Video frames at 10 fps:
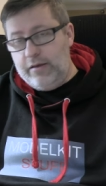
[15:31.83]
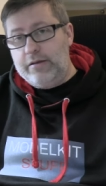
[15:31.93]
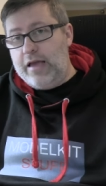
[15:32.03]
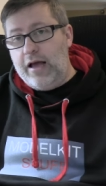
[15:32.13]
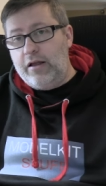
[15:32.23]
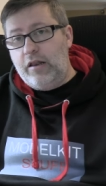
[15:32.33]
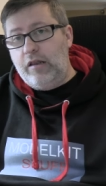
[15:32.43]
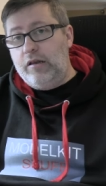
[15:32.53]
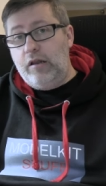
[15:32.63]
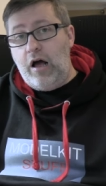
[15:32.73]
yeah,
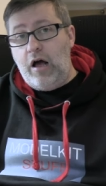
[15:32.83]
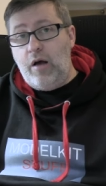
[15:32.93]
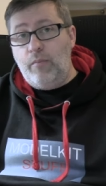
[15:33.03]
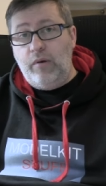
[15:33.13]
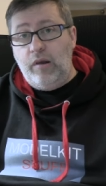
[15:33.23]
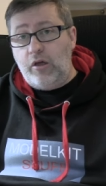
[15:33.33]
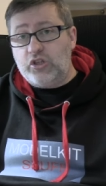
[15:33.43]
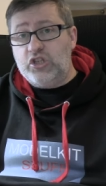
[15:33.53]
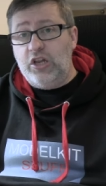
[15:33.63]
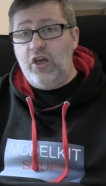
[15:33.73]
um,
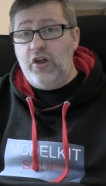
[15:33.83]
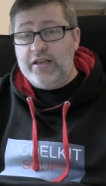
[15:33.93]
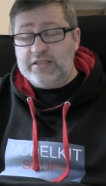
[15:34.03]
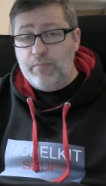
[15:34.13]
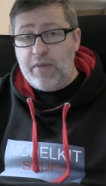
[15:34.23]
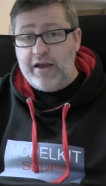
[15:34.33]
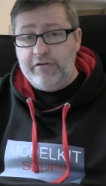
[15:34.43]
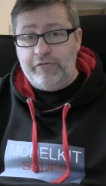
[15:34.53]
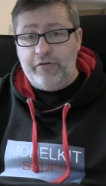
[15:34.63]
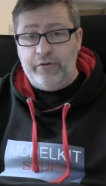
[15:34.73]
lots to learn. It's a
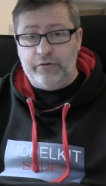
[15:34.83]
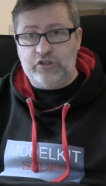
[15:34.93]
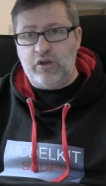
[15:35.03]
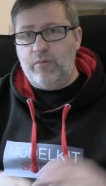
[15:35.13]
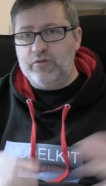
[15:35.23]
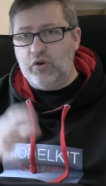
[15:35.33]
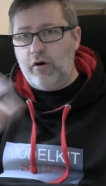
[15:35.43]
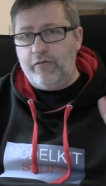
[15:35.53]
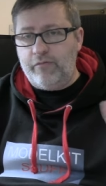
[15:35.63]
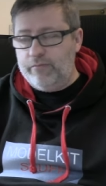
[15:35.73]
minefield. So I'm sort
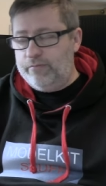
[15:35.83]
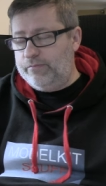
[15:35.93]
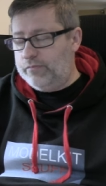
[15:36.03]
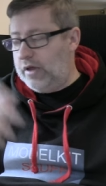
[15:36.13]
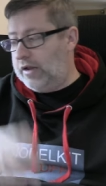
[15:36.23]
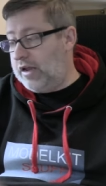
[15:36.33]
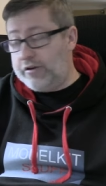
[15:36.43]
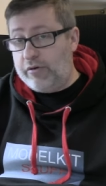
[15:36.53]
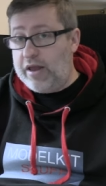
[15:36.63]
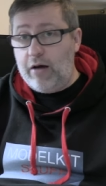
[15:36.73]
of, I, I,
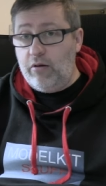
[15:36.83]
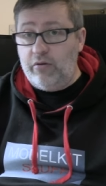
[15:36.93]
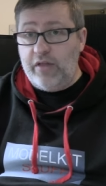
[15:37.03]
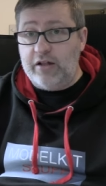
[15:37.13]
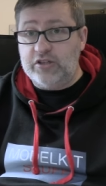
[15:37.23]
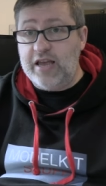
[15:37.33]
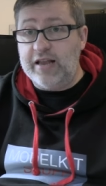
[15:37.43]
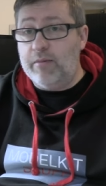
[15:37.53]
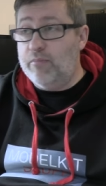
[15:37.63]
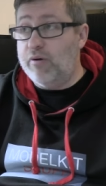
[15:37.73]
don't know how long that'll
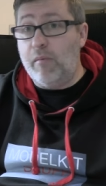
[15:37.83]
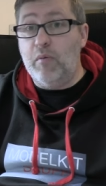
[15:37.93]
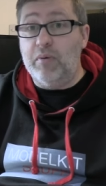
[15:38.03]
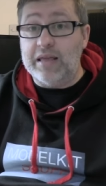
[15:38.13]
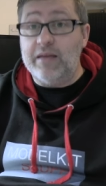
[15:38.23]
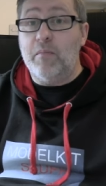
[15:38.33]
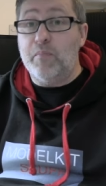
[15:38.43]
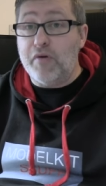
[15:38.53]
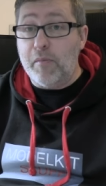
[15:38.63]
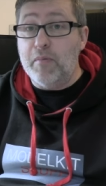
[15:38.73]
take. Probably,
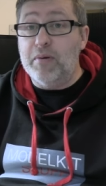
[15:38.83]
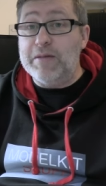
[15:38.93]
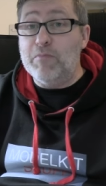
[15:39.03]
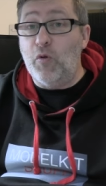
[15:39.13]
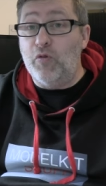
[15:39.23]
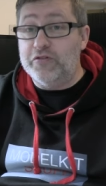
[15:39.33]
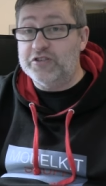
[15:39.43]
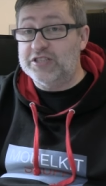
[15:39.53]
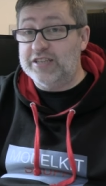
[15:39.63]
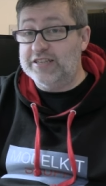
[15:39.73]
probably
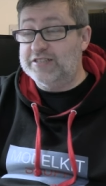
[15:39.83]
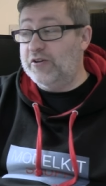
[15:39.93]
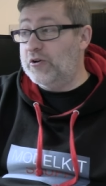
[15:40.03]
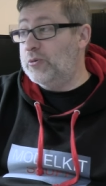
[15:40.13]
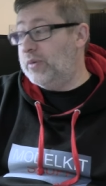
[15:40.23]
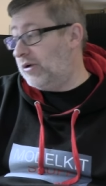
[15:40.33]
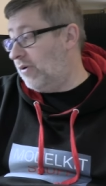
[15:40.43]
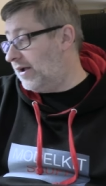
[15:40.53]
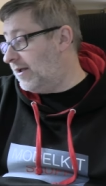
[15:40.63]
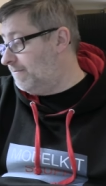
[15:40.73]
months. It's not going to be
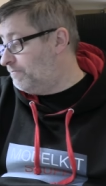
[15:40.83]
quick.